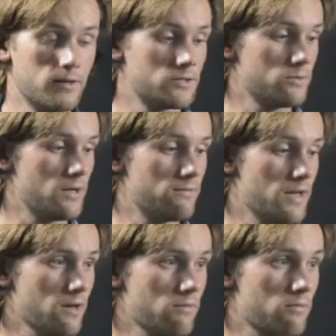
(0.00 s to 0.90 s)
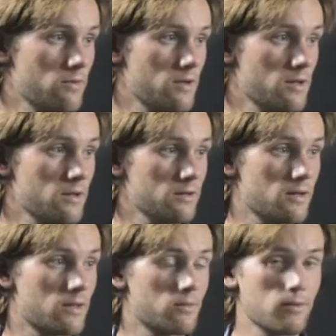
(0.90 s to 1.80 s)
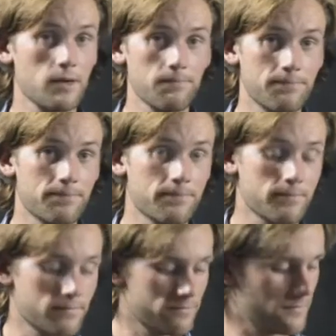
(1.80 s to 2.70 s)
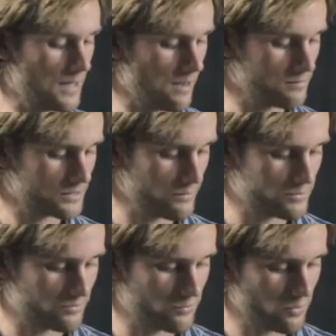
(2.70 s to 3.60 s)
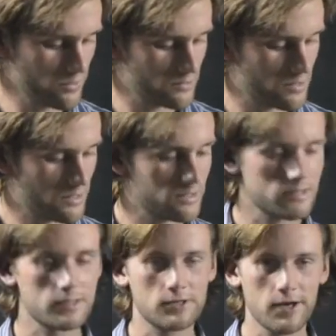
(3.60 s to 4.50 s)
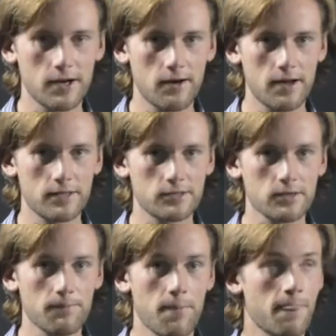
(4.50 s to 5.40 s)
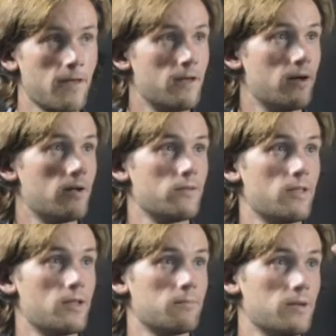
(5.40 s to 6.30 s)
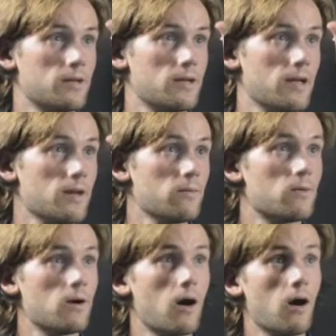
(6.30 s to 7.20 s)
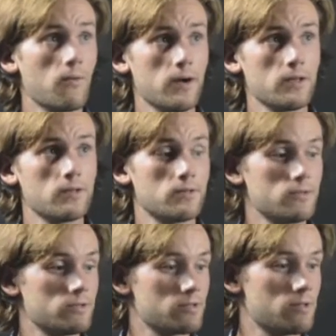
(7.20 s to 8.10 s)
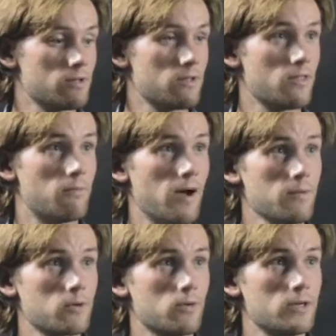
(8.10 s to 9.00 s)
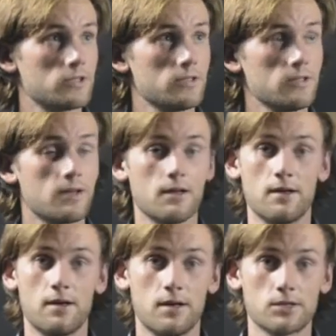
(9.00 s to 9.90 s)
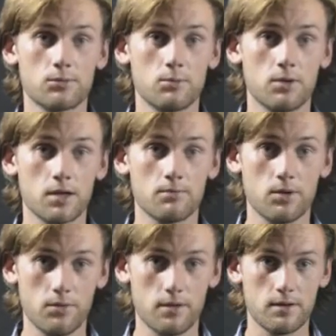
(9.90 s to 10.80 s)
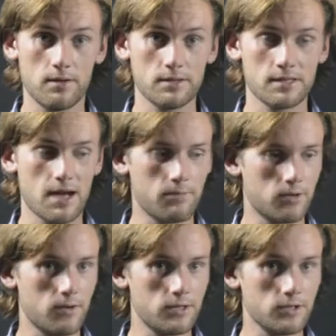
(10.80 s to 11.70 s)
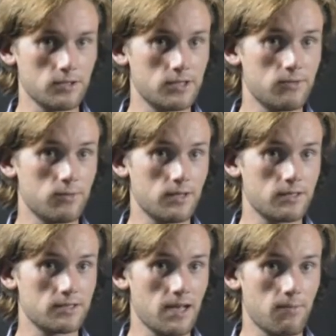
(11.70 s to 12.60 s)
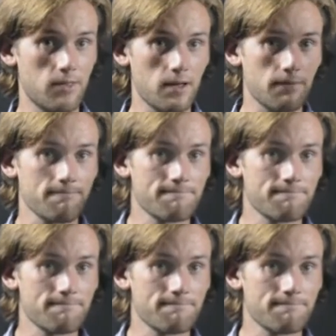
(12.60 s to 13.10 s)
So we have negative 3 and 3. Now, same as before, let's check our answer. I'll do that in pink again. Already used the bottom equation, so we'll plug them both this top equation, see if we get the same thing.